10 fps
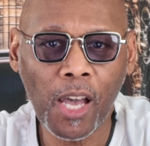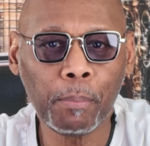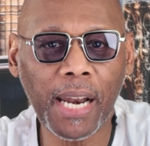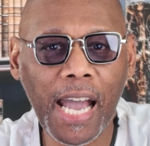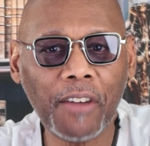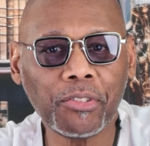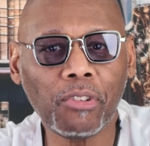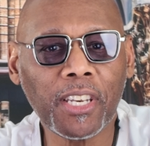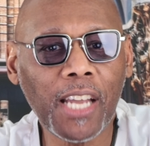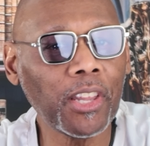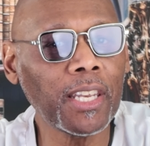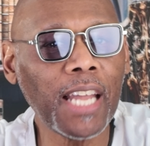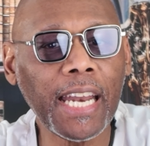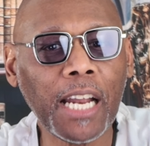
But after another night